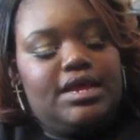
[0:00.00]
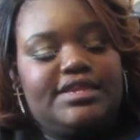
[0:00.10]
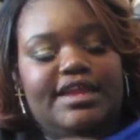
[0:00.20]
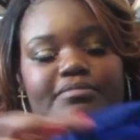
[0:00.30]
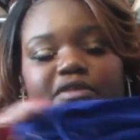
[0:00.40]

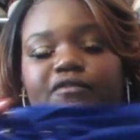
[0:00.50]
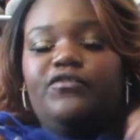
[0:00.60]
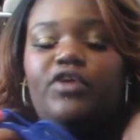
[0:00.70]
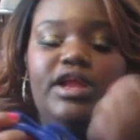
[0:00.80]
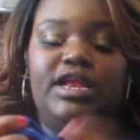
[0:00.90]
except the
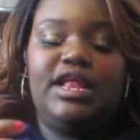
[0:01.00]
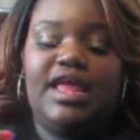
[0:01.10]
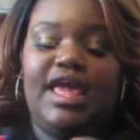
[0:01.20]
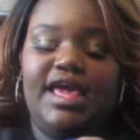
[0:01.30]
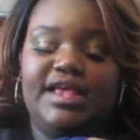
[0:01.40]
front, it
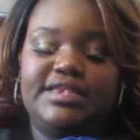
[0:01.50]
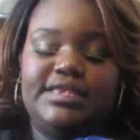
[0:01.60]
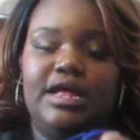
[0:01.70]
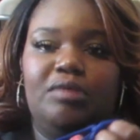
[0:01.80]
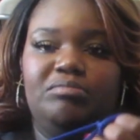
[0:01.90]

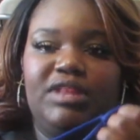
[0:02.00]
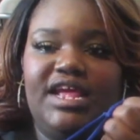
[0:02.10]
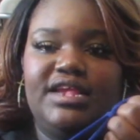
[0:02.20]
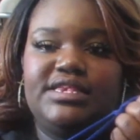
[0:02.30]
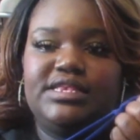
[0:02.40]
has
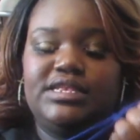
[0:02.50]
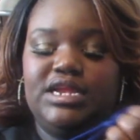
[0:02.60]
lace